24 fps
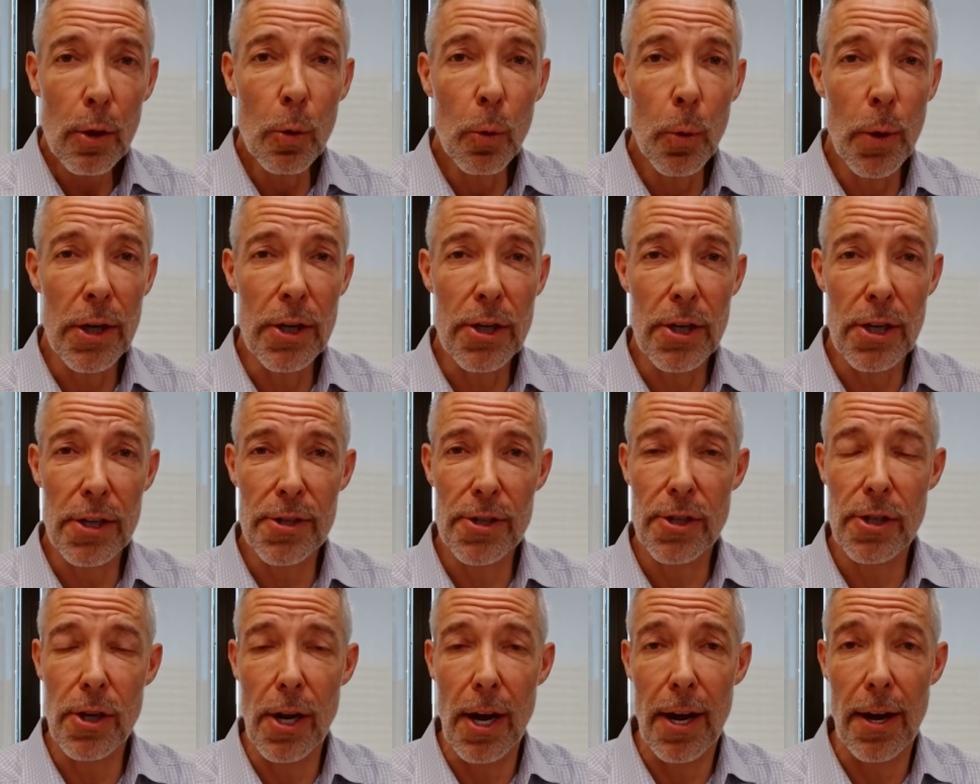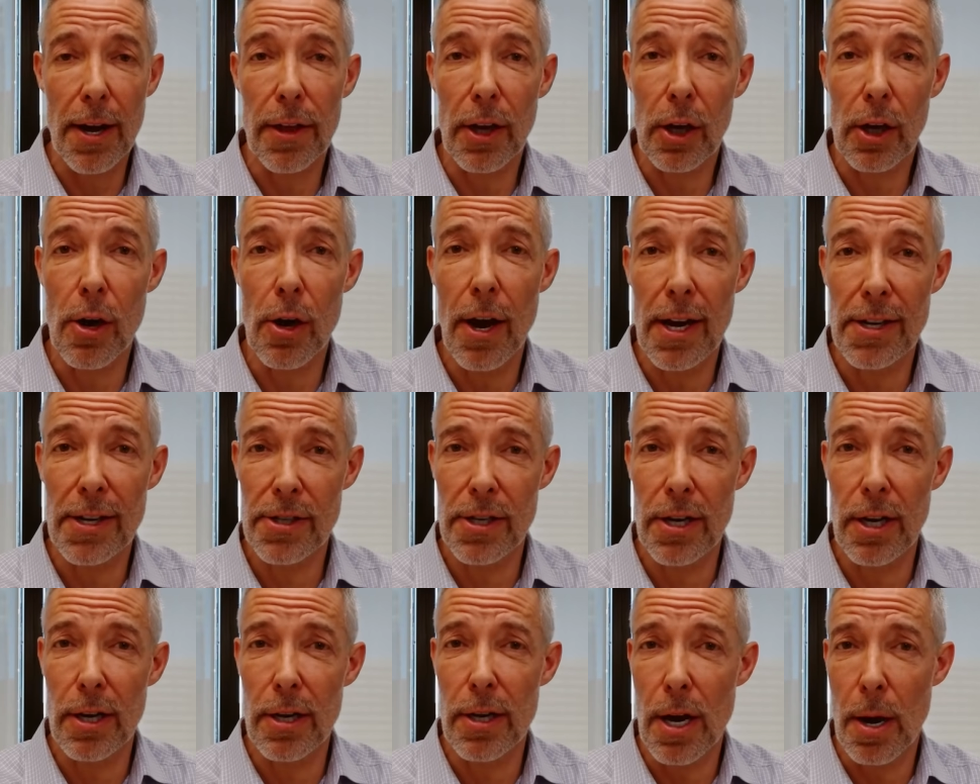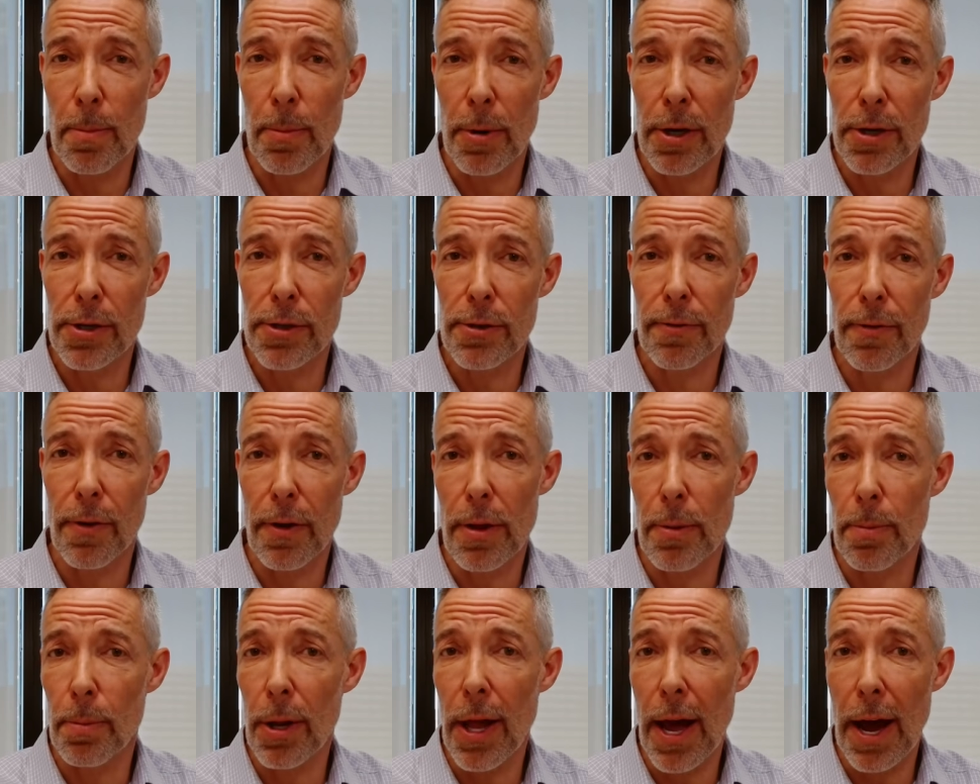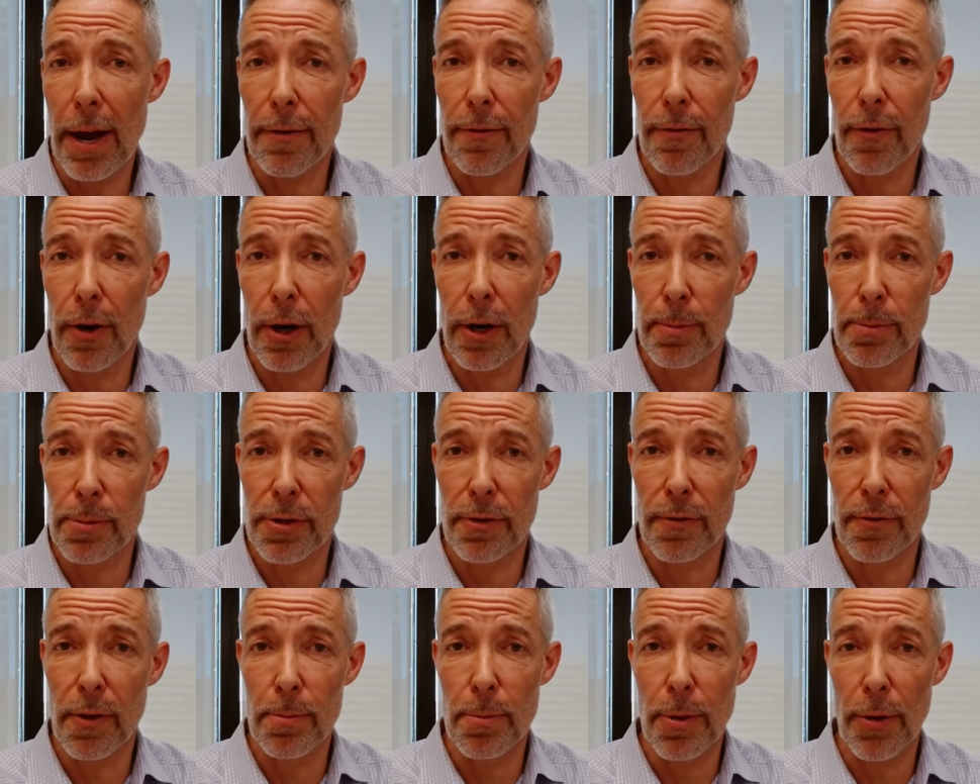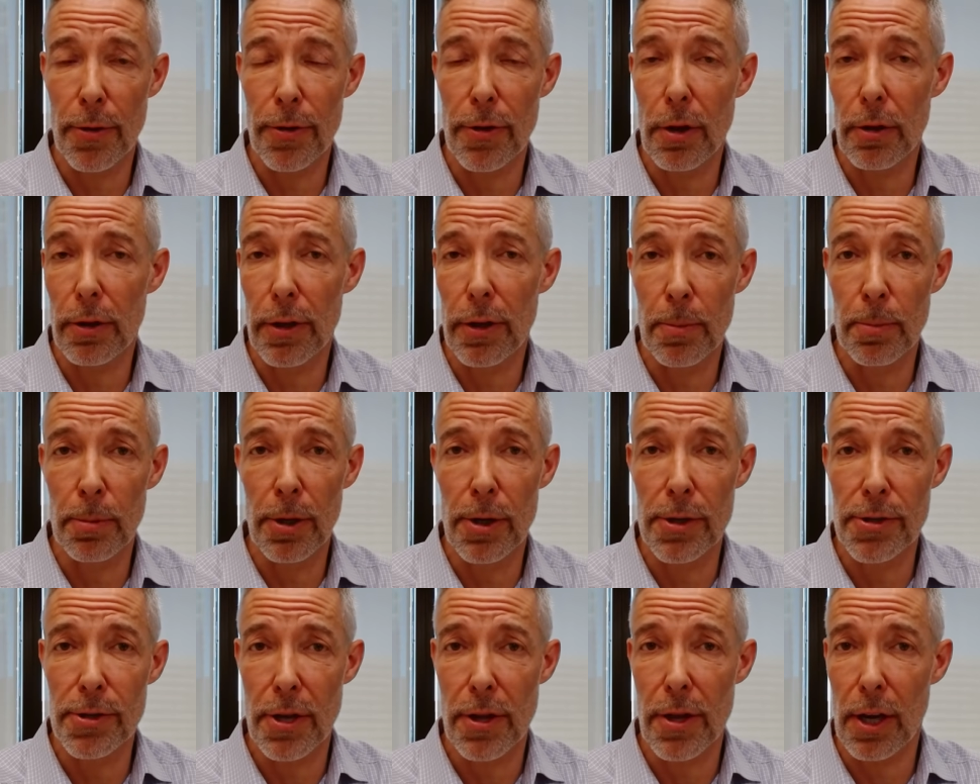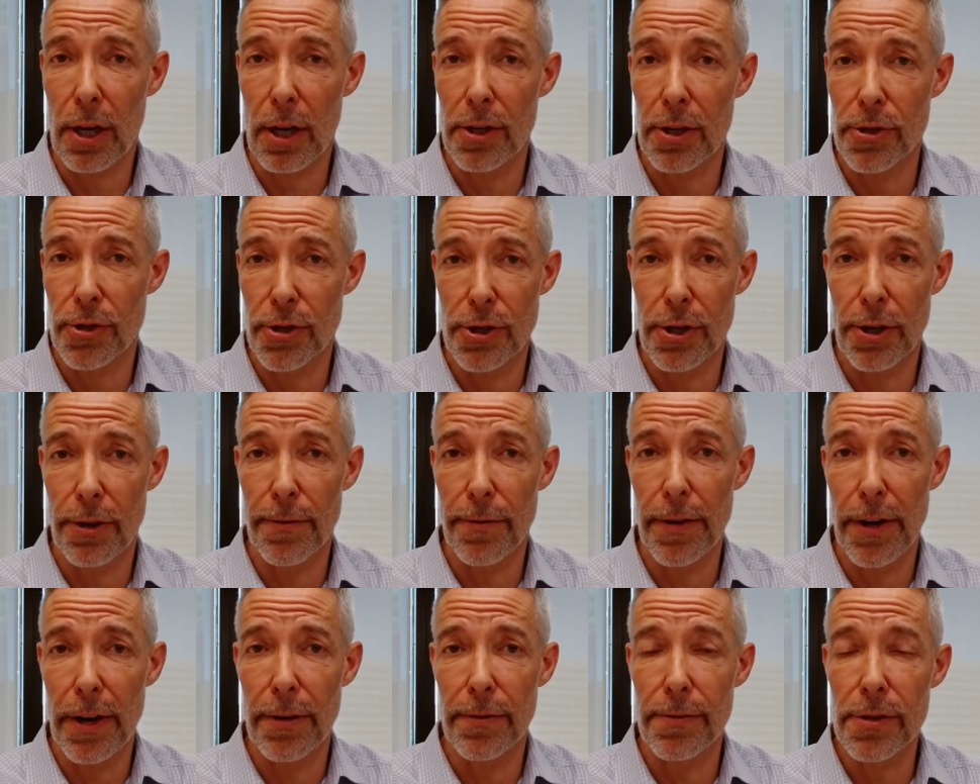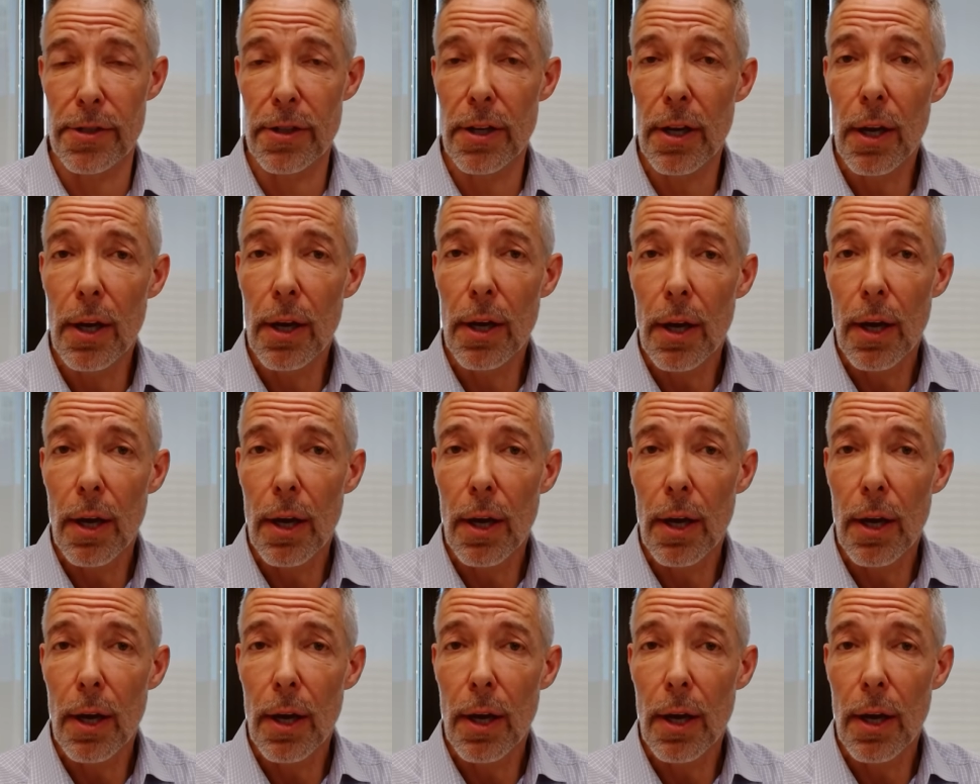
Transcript: We just saw the costed numbers for the platforms for both the Liberals and the Conservatives,